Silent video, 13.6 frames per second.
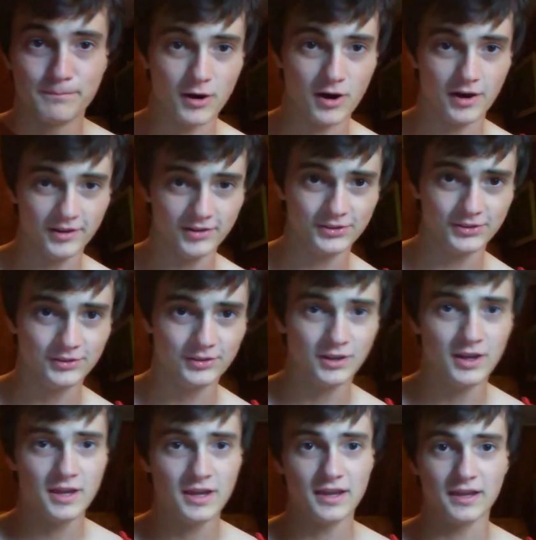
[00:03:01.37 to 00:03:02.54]
boss
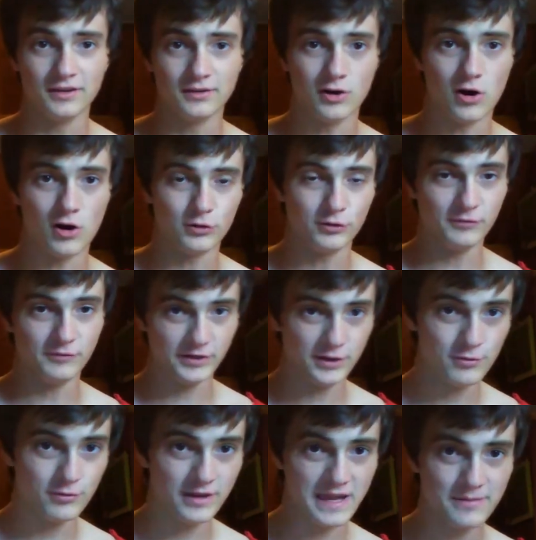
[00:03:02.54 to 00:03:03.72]
in all of
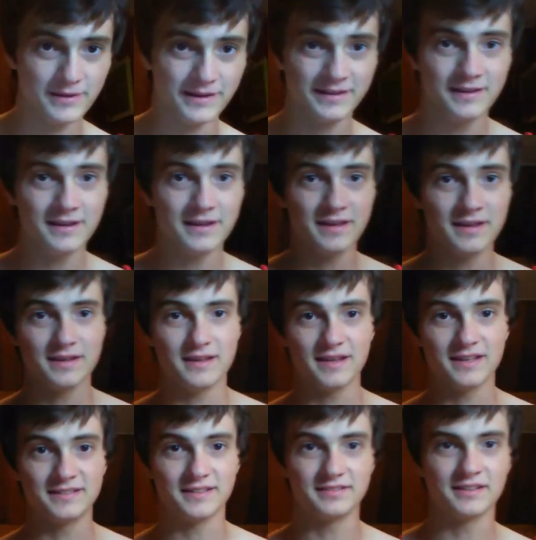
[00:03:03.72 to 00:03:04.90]
video gaming
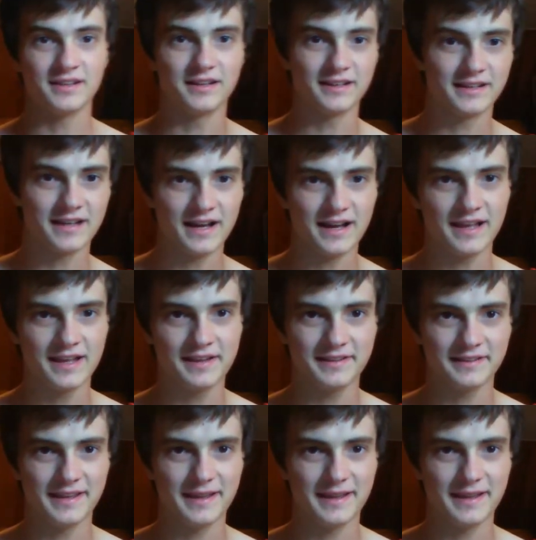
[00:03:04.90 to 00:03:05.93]
is this guy